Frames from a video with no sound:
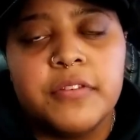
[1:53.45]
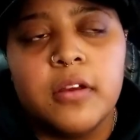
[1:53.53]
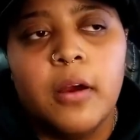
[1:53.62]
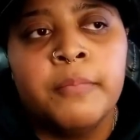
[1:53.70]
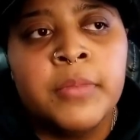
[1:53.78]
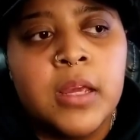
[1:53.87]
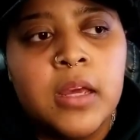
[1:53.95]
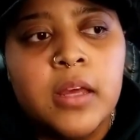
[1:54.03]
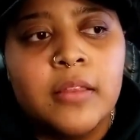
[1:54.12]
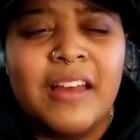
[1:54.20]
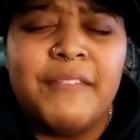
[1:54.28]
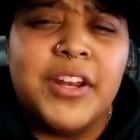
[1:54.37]
So
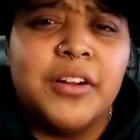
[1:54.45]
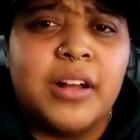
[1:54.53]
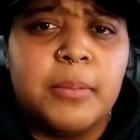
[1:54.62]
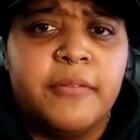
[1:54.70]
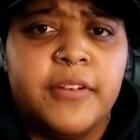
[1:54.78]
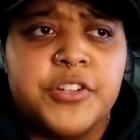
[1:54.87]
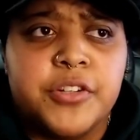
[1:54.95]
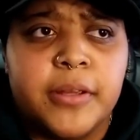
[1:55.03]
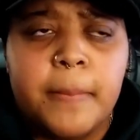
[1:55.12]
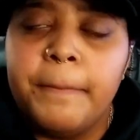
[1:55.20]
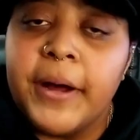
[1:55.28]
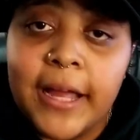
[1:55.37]
that video will come
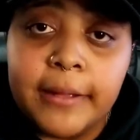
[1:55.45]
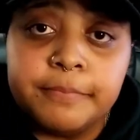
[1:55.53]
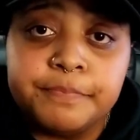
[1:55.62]
eventually. But